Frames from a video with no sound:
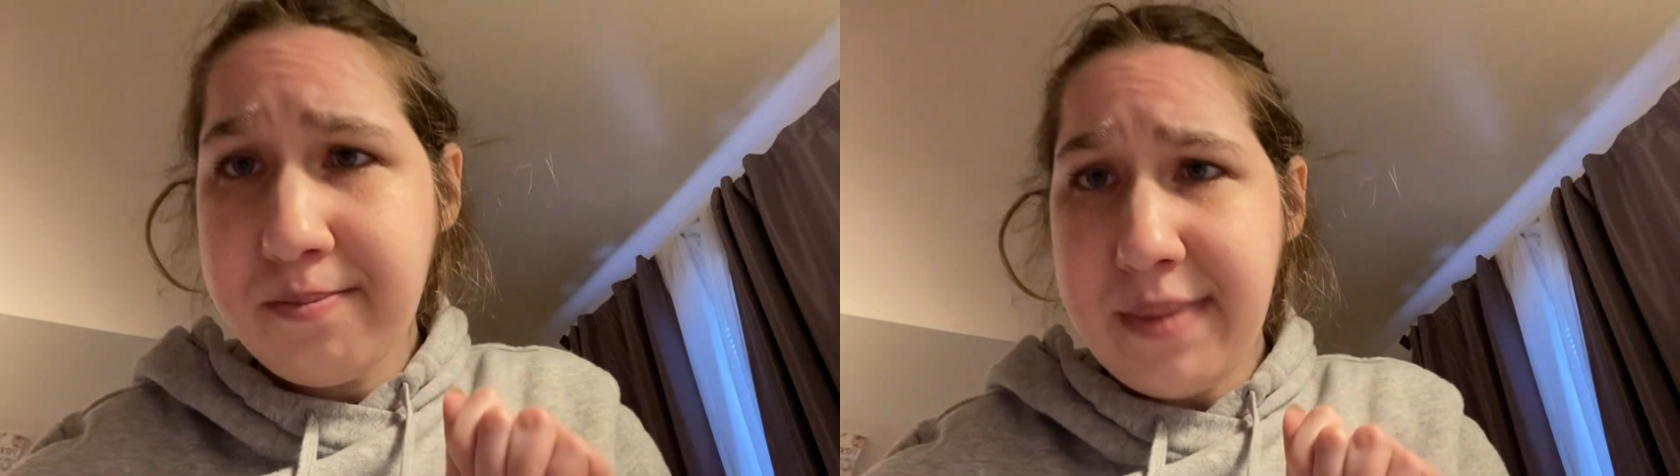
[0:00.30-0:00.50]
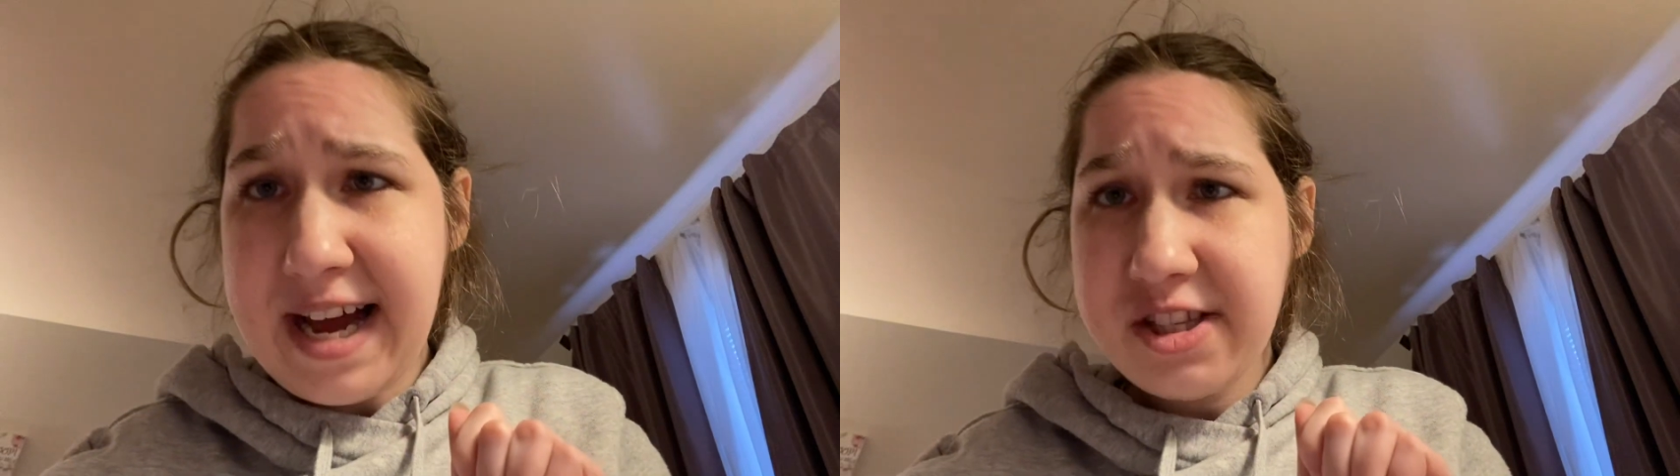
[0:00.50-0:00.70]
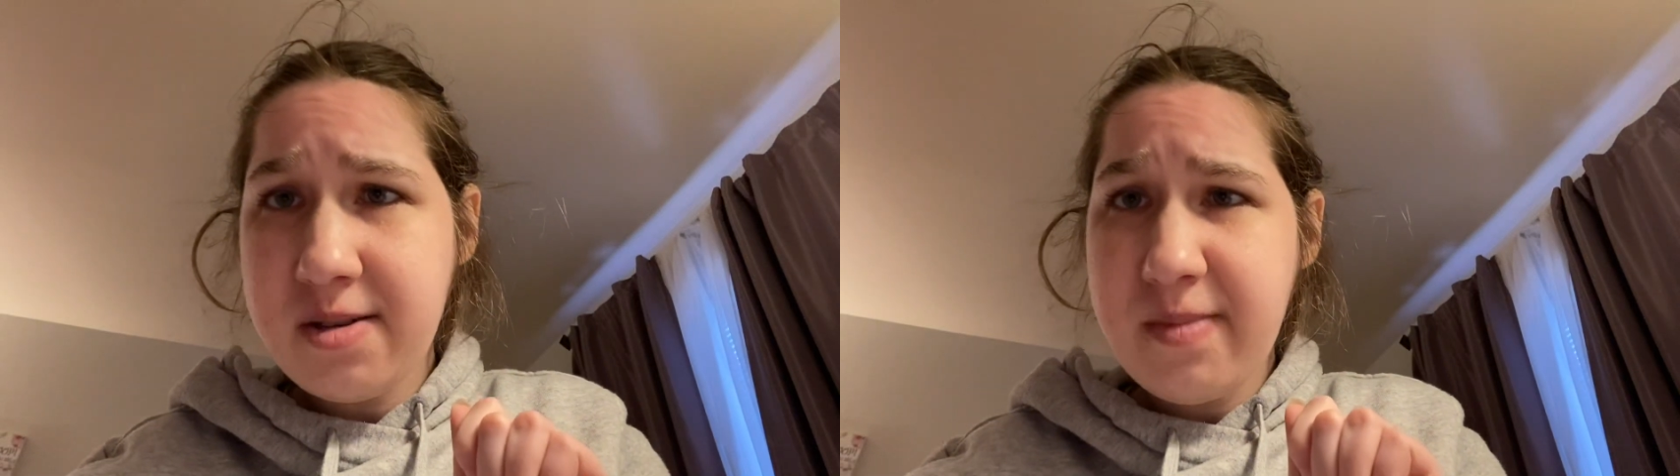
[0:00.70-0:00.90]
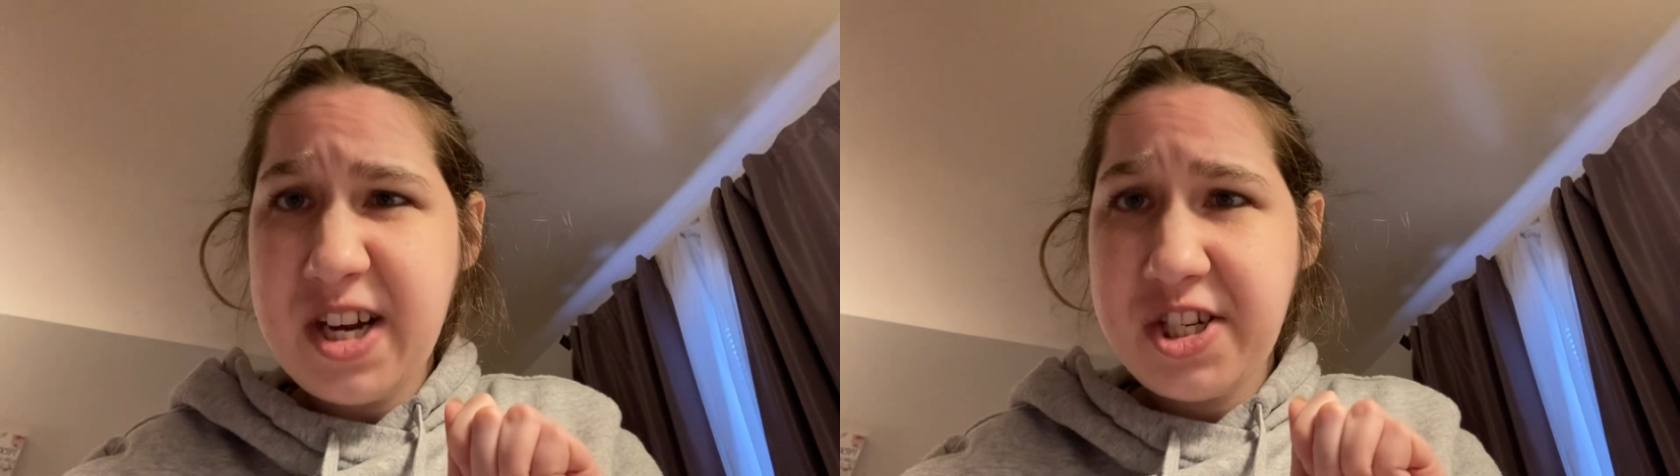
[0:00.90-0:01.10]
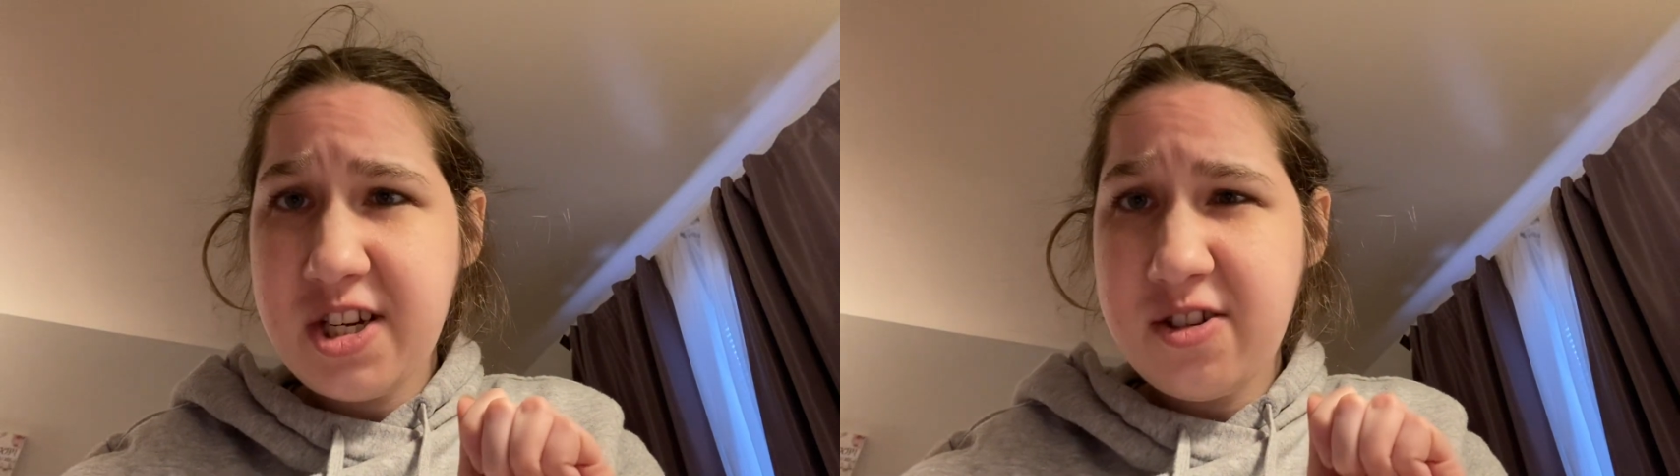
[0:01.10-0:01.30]
back to my
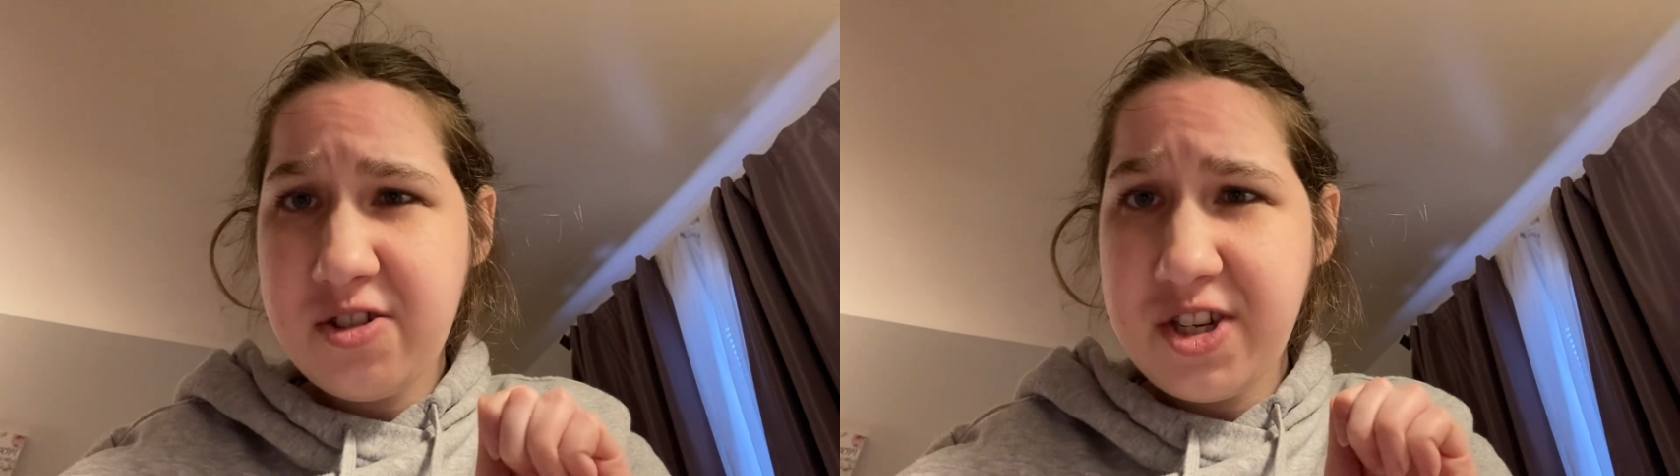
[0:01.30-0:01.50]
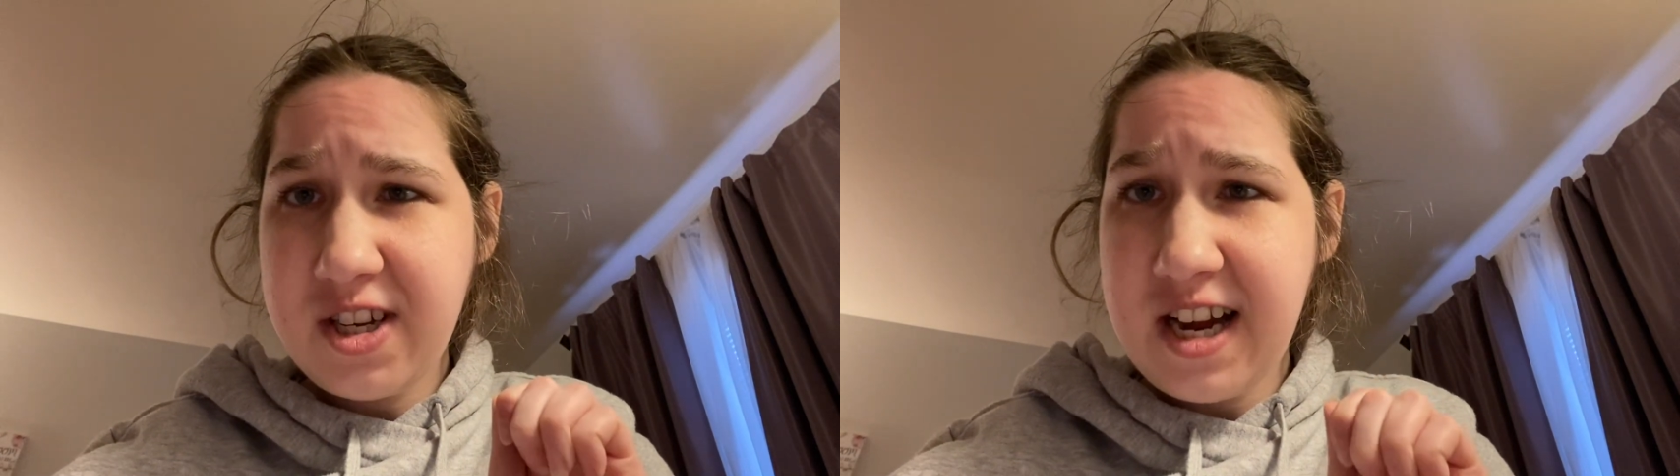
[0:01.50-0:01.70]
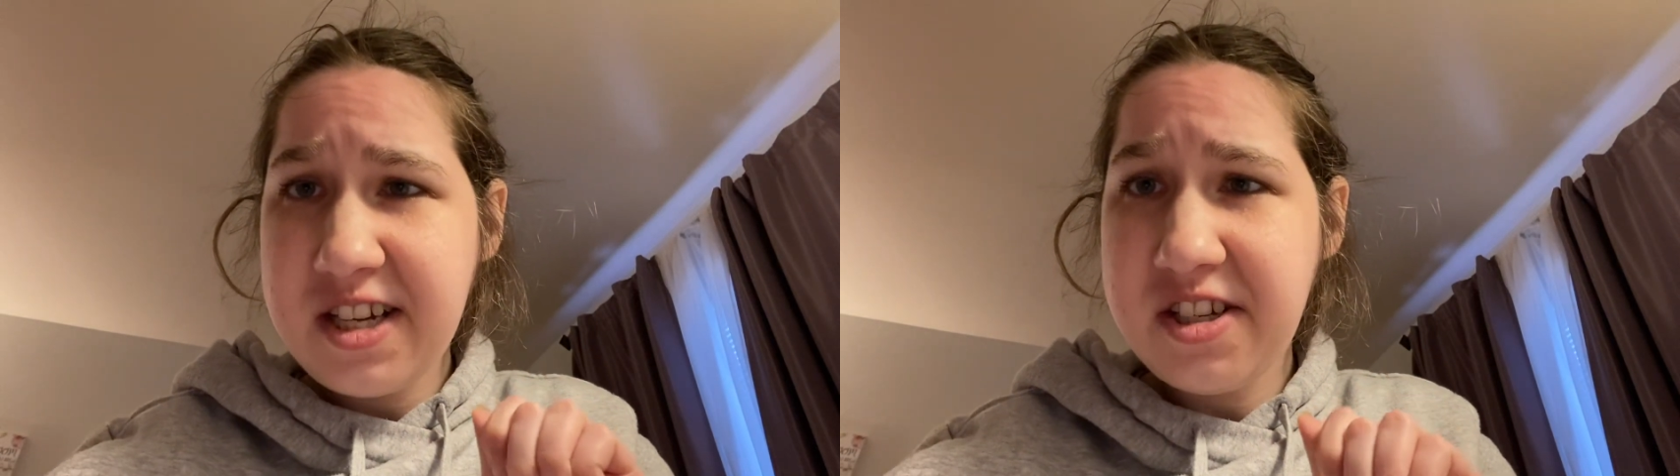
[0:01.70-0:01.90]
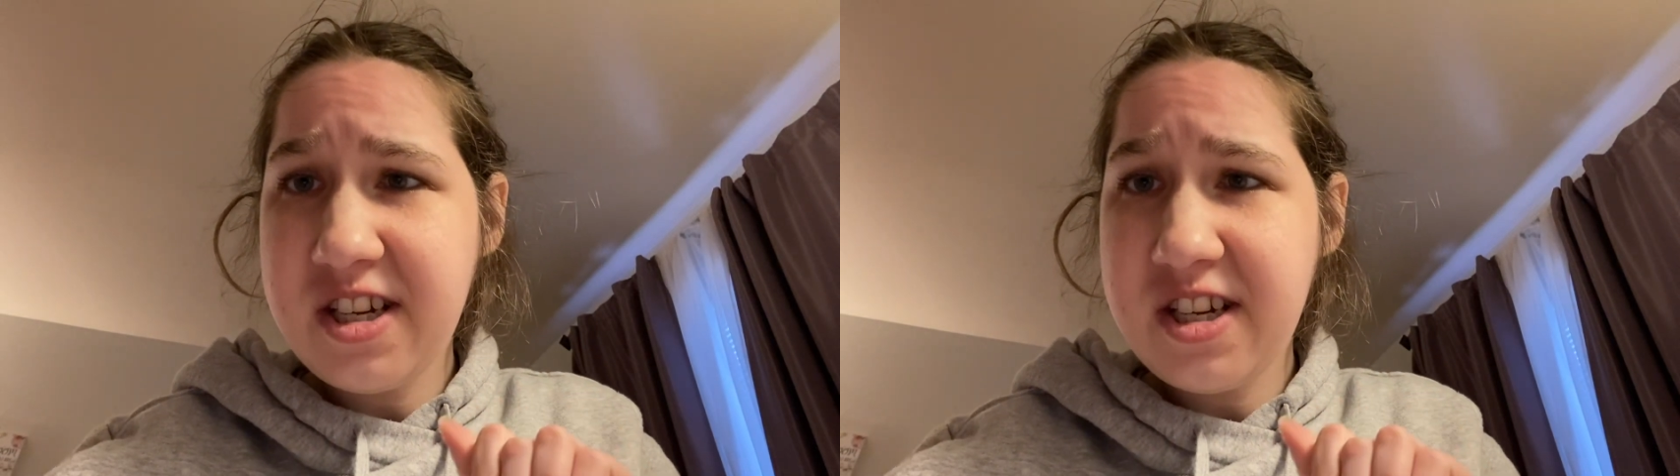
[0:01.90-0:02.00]
channel you guys,